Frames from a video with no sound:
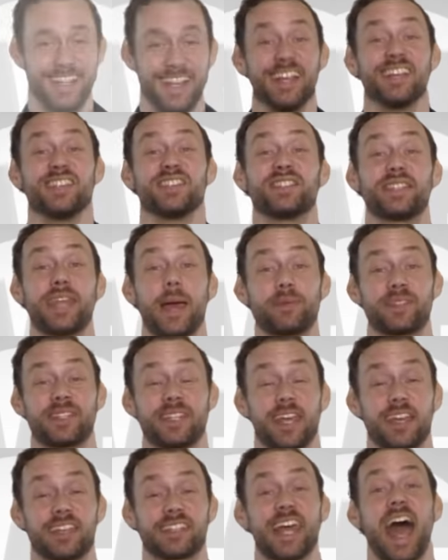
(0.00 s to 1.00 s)
Step
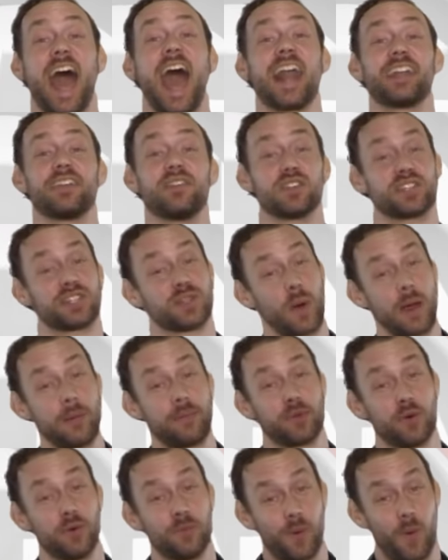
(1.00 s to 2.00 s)
6, adding the swipe
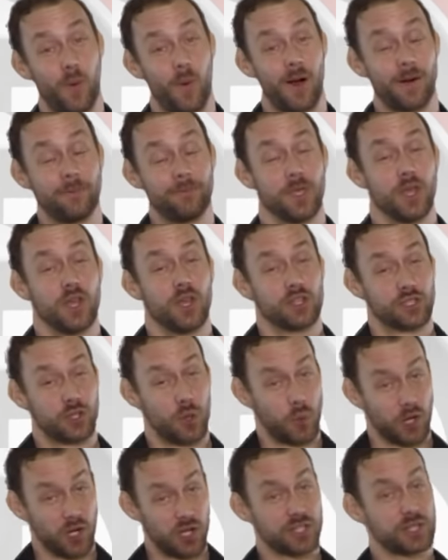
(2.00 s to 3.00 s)
through pour. So
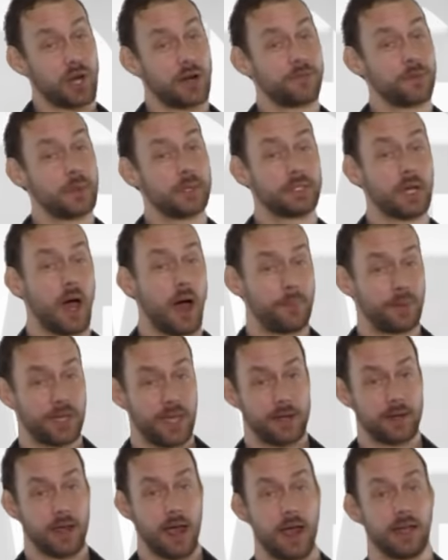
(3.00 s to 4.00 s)
we're going to start from the top
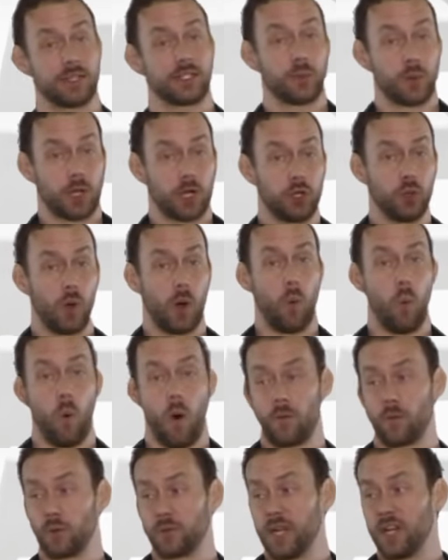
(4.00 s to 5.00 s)
again, guys. So we're going to do a 1
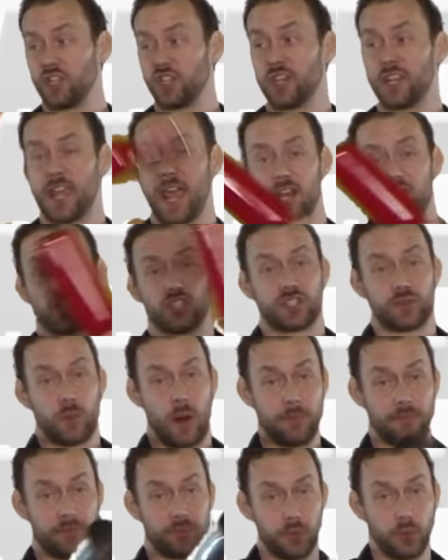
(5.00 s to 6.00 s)
rotation catch,
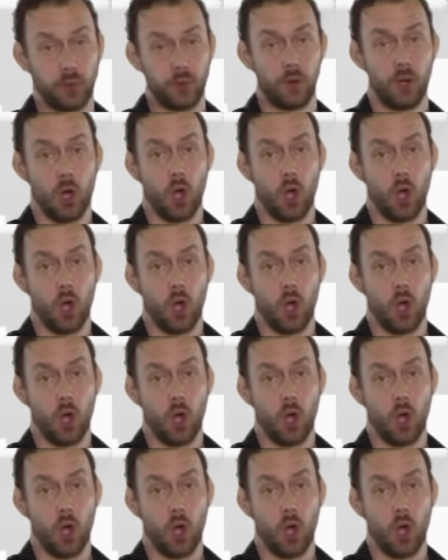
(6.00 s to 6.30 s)
swipe through.